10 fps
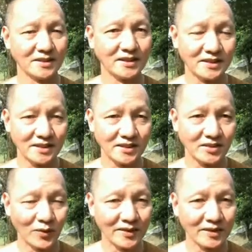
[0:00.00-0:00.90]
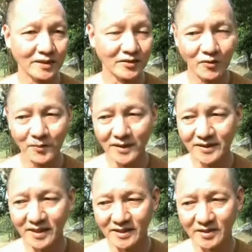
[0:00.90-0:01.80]
This is one normal
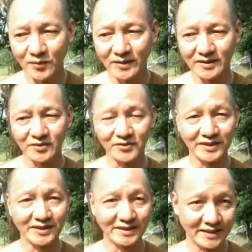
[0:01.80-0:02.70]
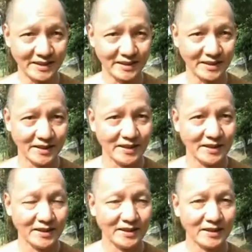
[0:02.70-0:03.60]
day, is one day three sitting.
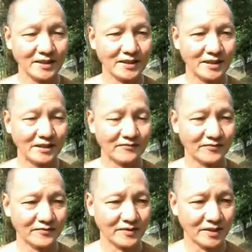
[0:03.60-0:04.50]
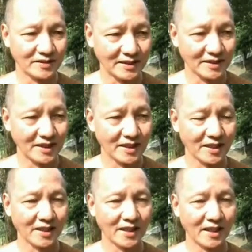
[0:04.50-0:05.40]
Then if
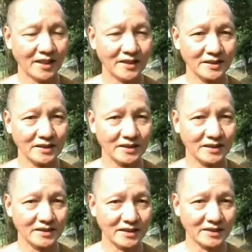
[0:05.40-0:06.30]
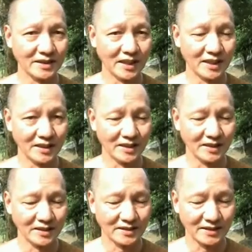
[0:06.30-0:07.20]
Sunday and
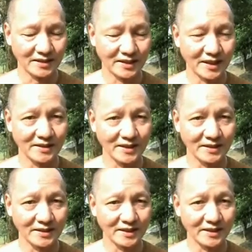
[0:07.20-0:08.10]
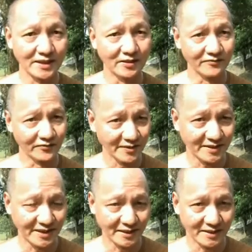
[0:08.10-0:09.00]
Saturday and Sunday, they got
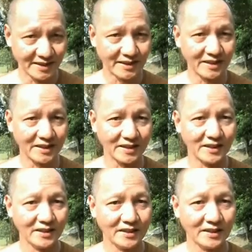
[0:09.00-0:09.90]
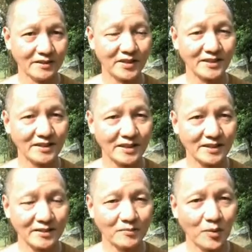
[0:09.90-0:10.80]
four sitting, plus
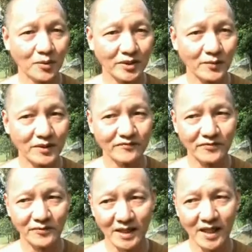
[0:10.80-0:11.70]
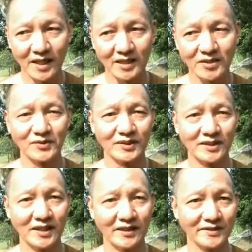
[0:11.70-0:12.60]
another morning one from 9 to
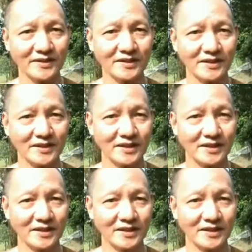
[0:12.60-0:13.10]
11.